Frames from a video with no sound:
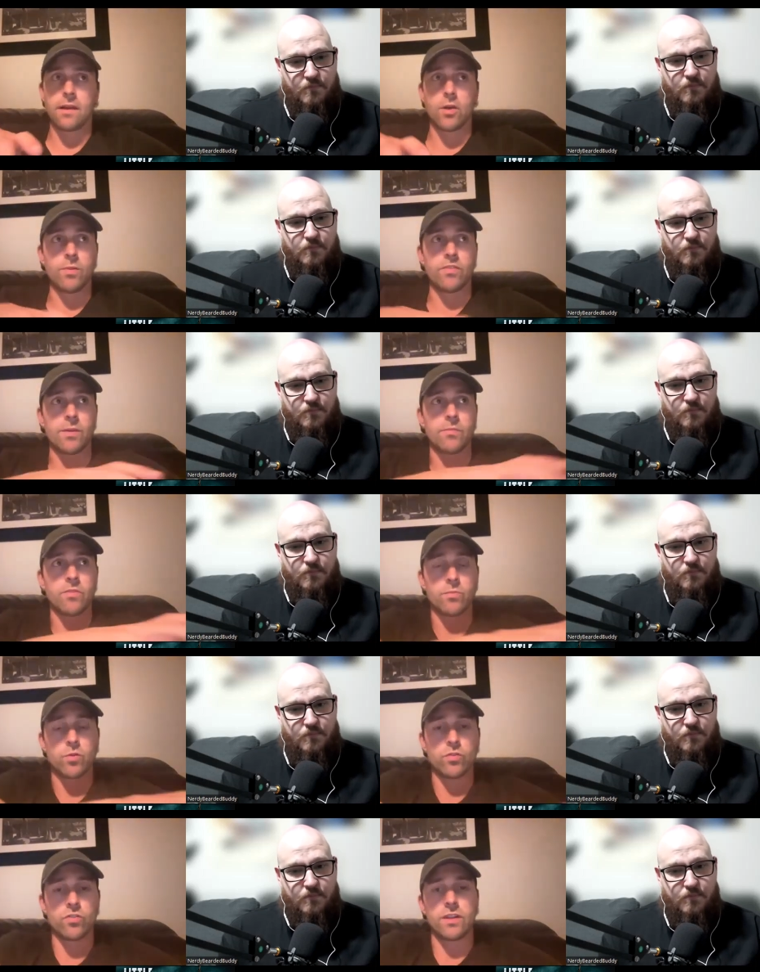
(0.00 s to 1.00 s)
Speaker 1: opens up some
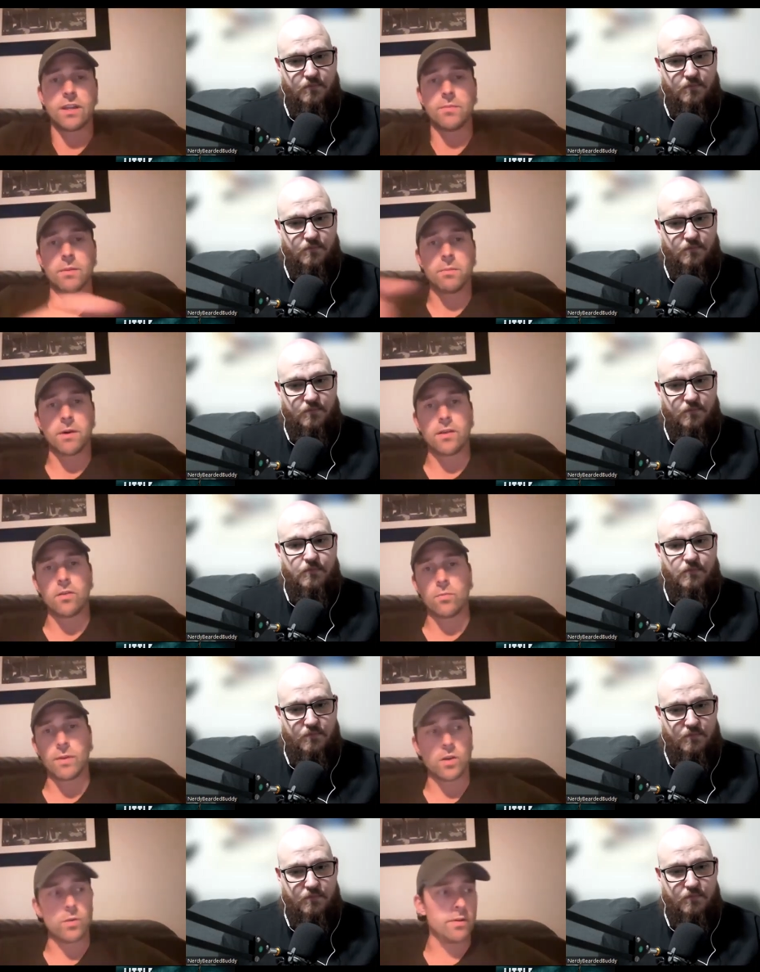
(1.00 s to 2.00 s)
doors to him that might not have
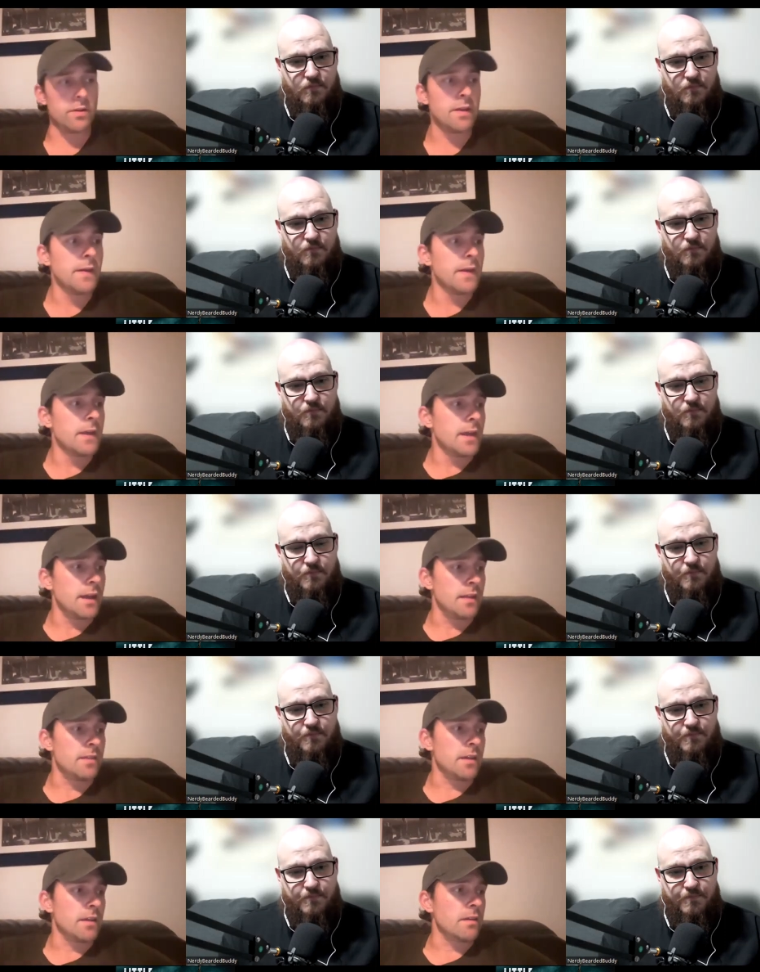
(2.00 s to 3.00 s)
been open. And I
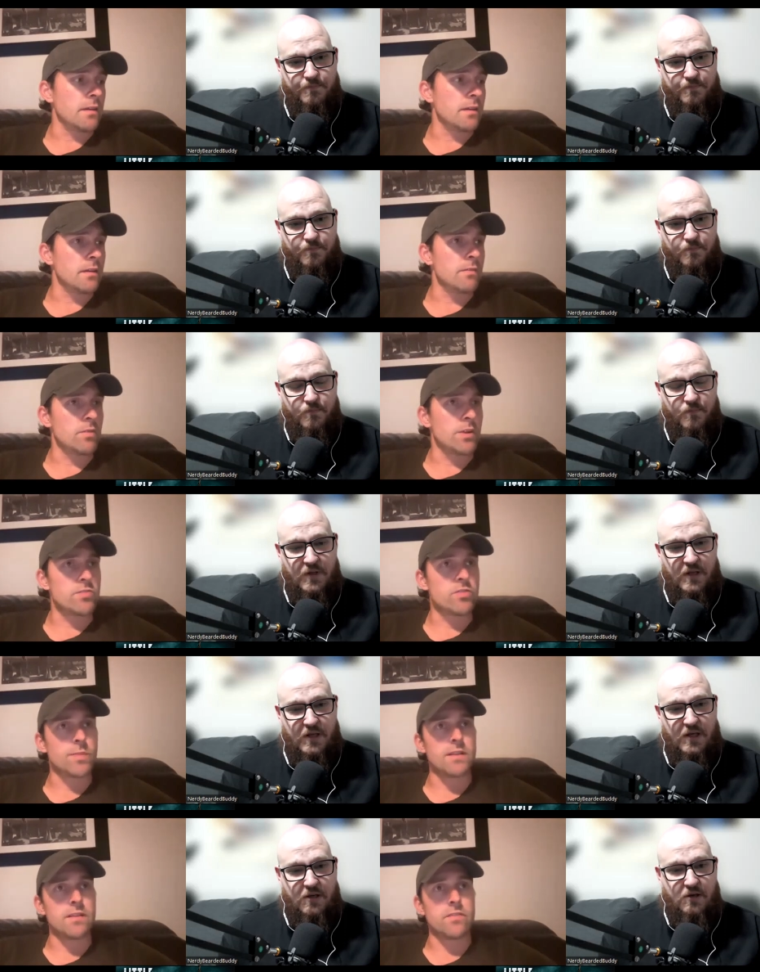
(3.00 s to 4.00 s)
think
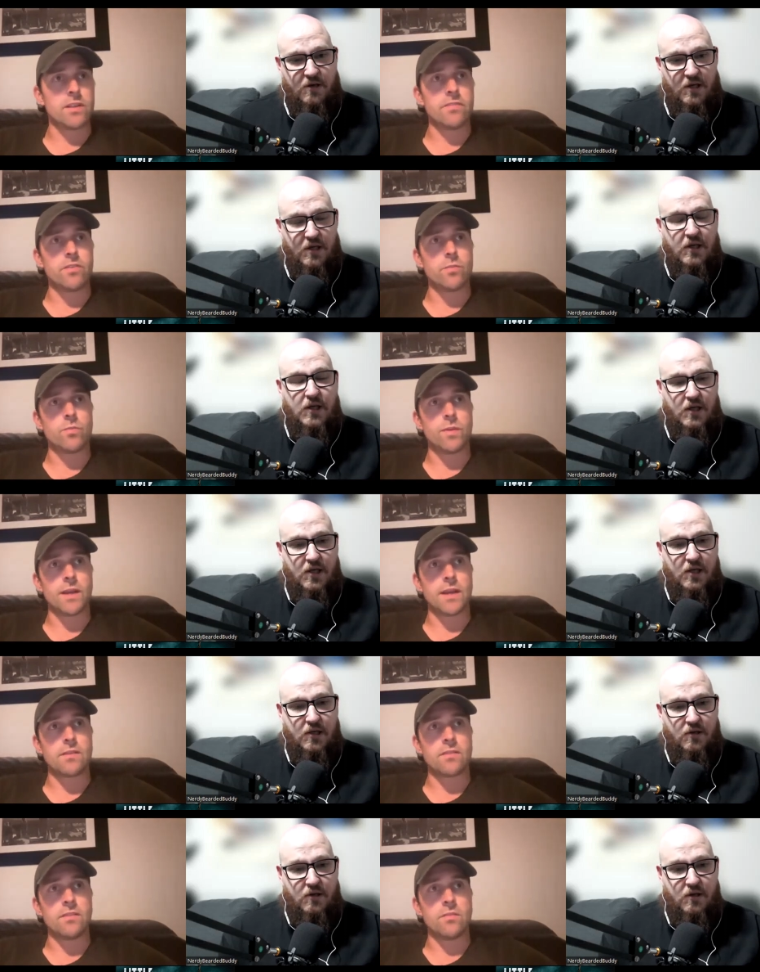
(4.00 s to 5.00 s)
retrospectively, the film's been
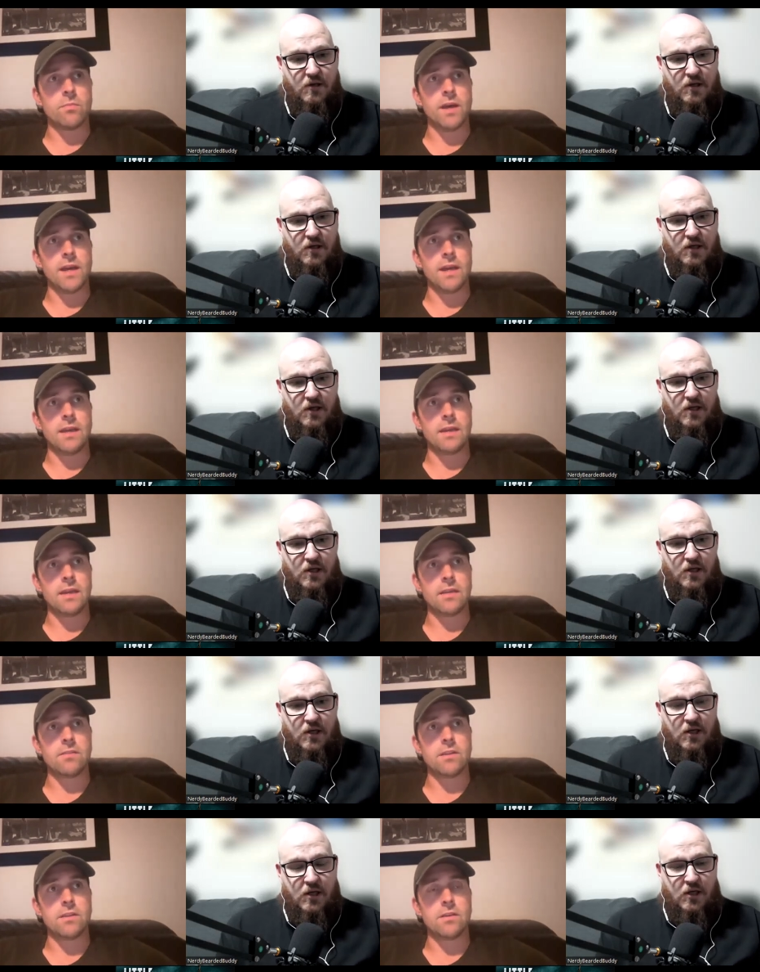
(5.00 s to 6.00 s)
out since May
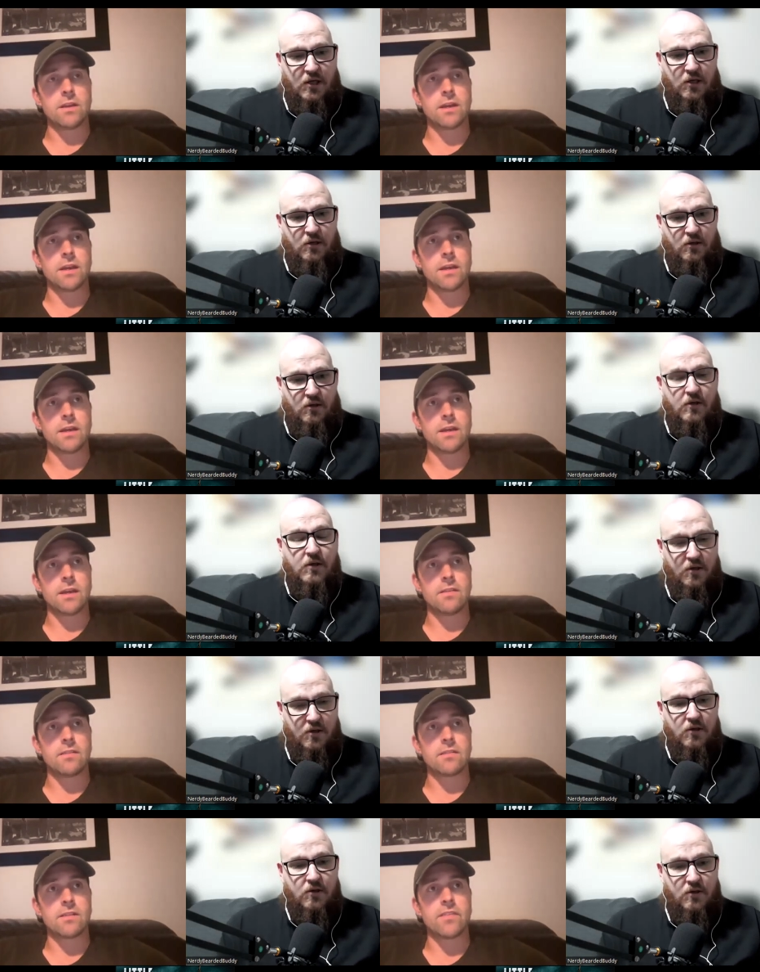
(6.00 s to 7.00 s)
here in the UK, and
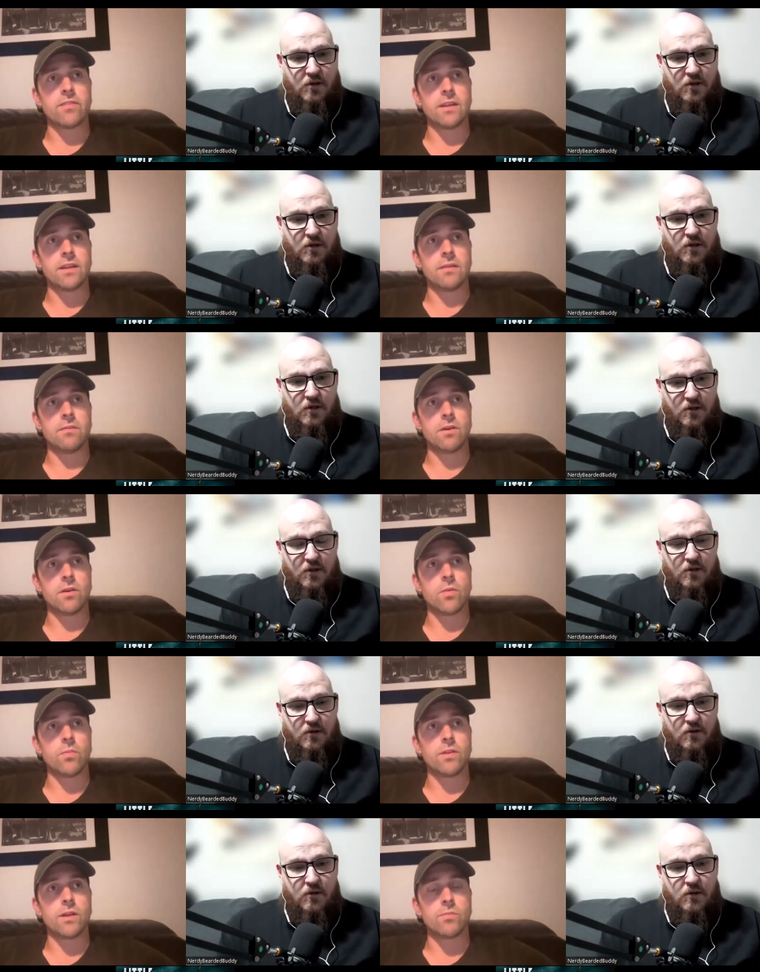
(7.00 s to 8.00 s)
it's definitely
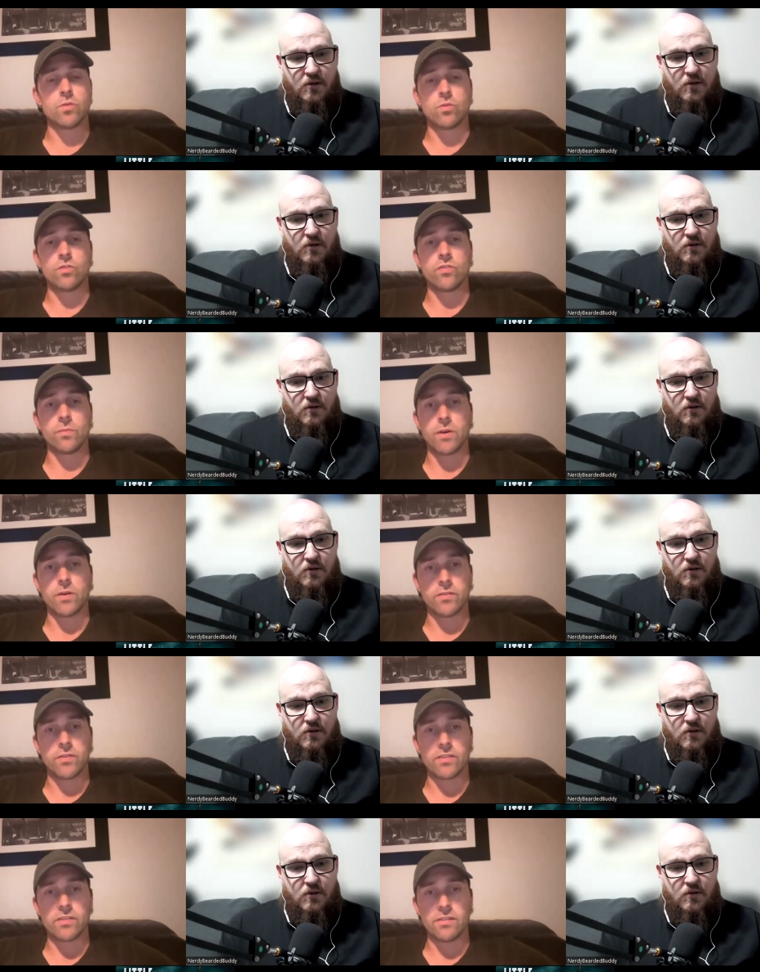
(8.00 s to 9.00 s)
opened up doors for both
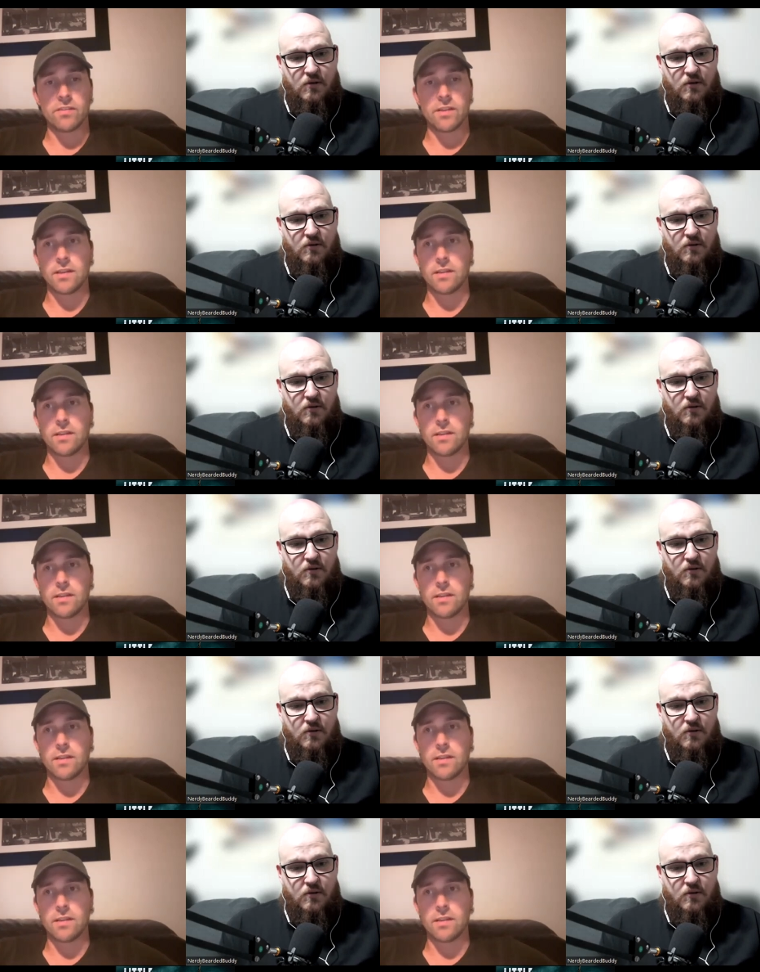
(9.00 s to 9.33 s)
of us since